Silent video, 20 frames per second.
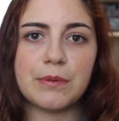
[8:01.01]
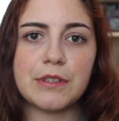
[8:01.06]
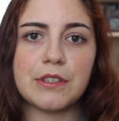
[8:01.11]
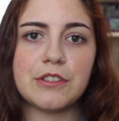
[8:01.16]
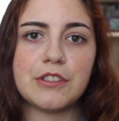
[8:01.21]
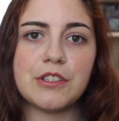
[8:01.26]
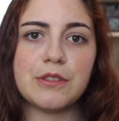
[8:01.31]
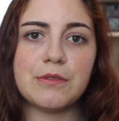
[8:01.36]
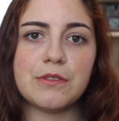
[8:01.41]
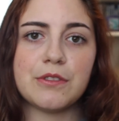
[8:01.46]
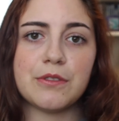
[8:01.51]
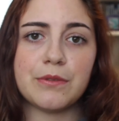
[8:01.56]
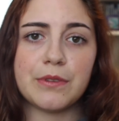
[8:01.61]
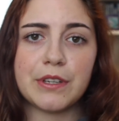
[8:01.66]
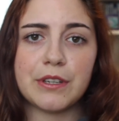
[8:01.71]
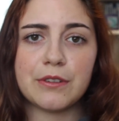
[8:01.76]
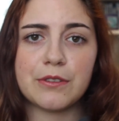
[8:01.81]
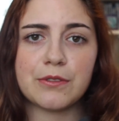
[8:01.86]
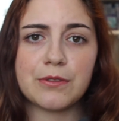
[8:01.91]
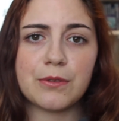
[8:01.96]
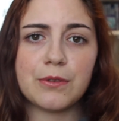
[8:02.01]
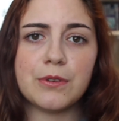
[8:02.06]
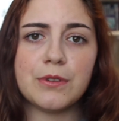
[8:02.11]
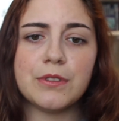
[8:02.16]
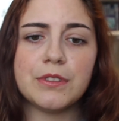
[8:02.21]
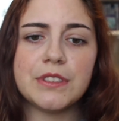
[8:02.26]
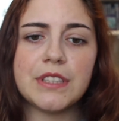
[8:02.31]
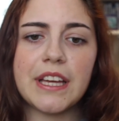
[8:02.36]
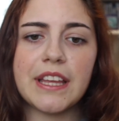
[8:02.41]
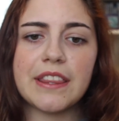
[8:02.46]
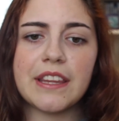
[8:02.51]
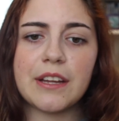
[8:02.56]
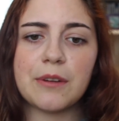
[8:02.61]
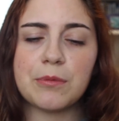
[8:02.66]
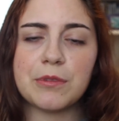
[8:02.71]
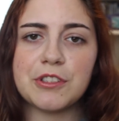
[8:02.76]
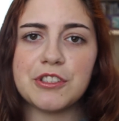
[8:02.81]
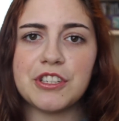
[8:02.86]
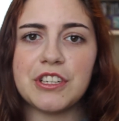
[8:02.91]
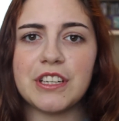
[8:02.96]
when she was 3 years old, and
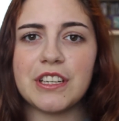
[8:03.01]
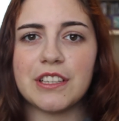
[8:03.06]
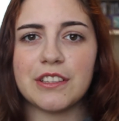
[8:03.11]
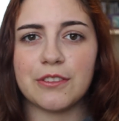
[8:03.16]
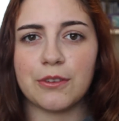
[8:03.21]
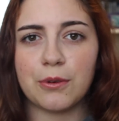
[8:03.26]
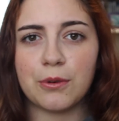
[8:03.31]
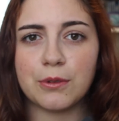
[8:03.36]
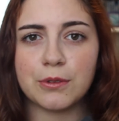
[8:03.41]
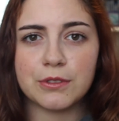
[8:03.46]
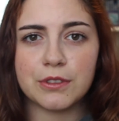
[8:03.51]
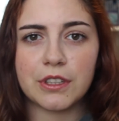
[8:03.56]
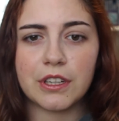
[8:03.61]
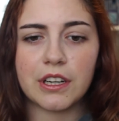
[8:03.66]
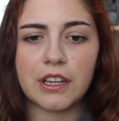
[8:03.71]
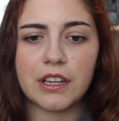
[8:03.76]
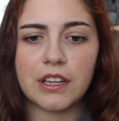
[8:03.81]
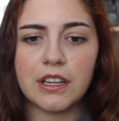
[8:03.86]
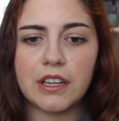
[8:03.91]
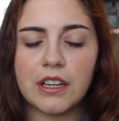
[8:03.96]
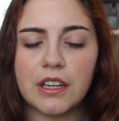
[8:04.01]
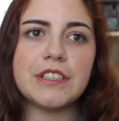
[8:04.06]
then when she gets older